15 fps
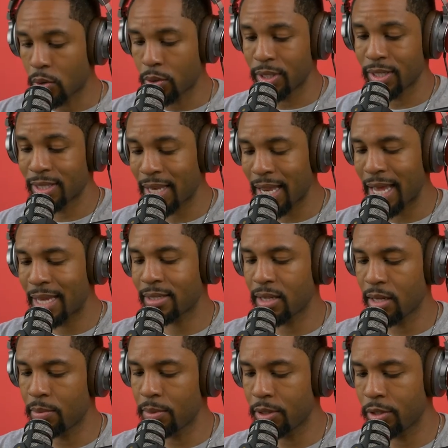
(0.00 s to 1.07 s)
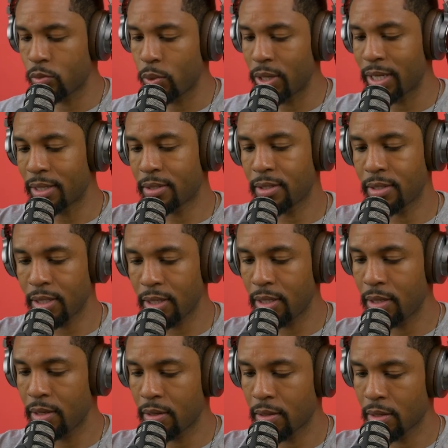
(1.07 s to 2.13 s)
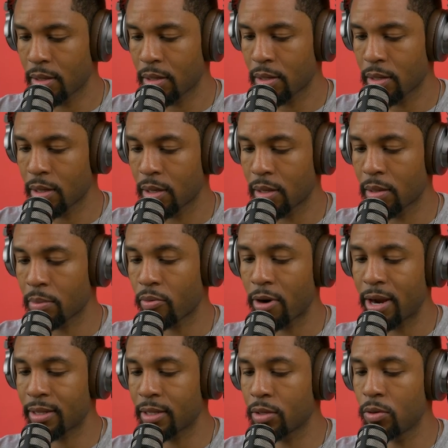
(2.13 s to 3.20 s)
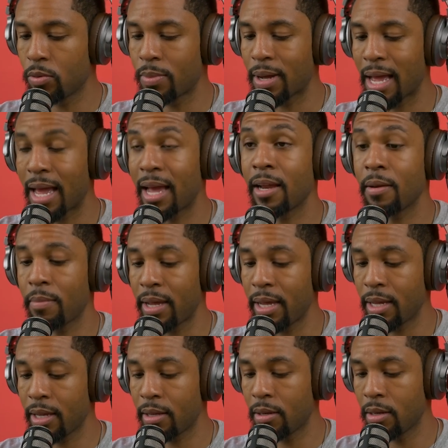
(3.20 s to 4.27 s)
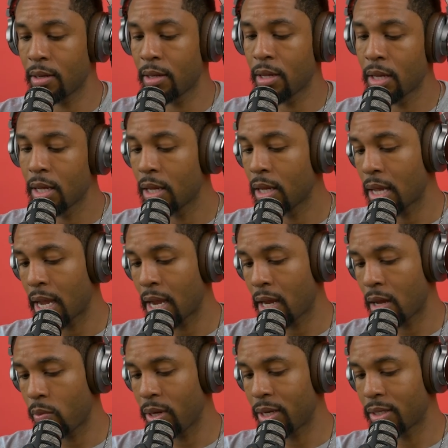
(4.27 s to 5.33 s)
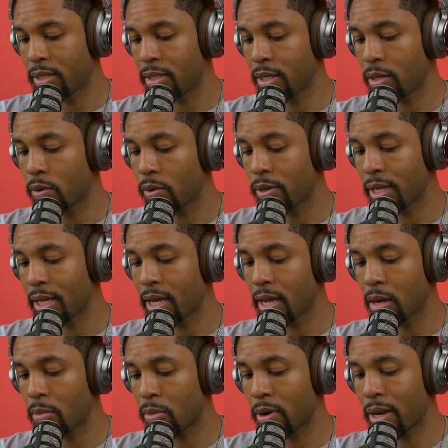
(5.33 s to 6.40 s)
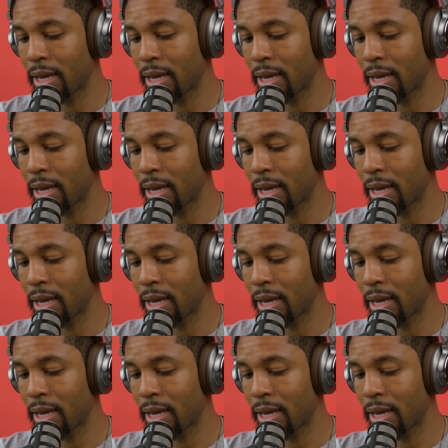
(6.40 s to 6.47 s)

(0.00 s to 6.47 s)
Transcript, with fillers: on this last image, we can see uh, the practical behind Megan, and we can see on the camera